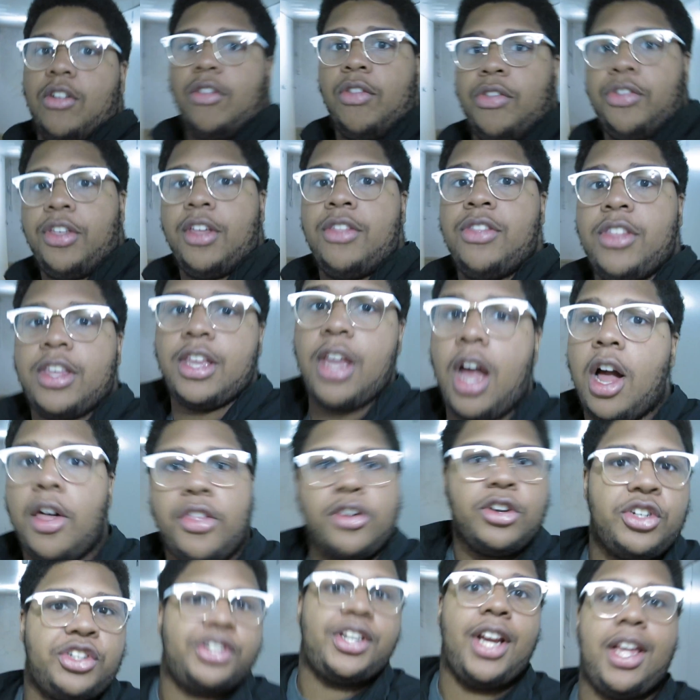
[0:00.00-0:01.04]
than the
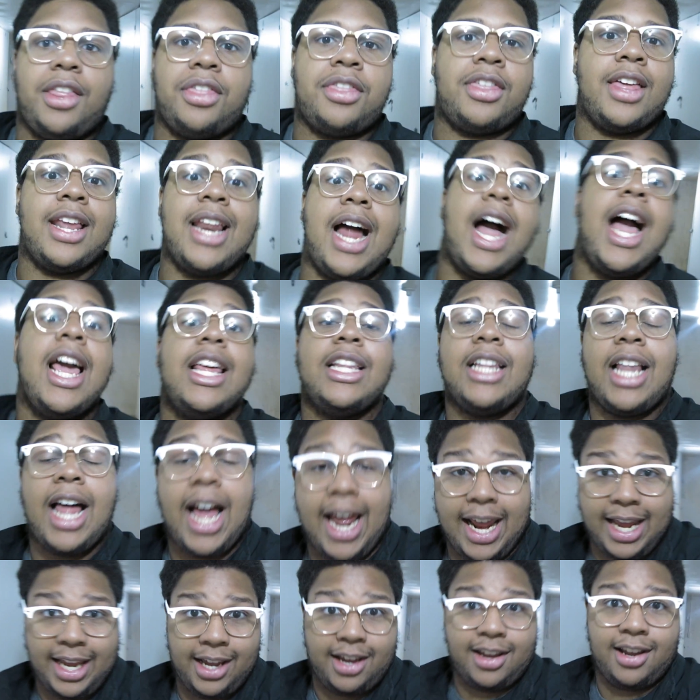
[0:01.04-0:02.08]
other chick that I
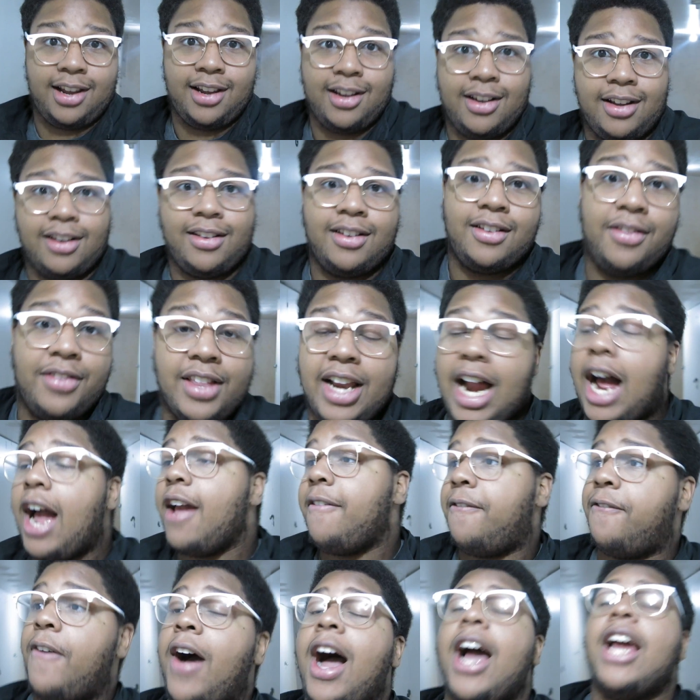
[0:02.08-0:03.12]
like, that I
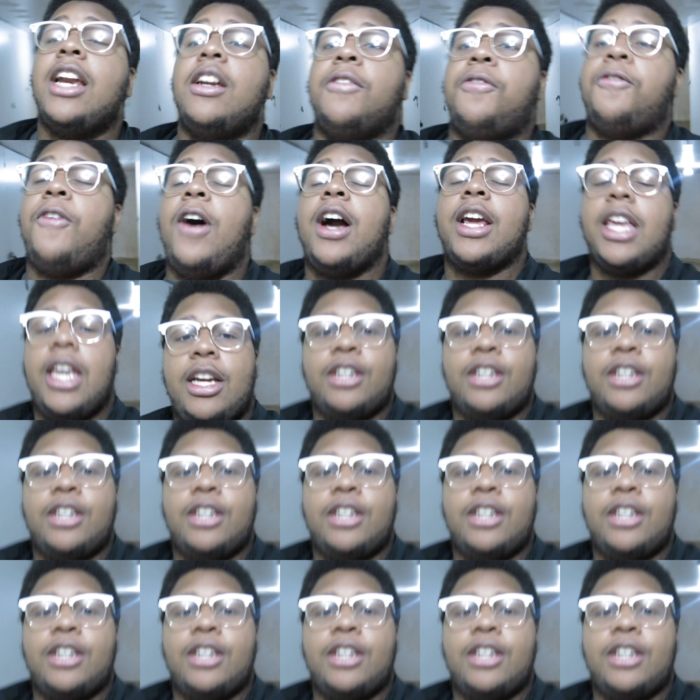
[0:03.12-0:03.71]
find fucking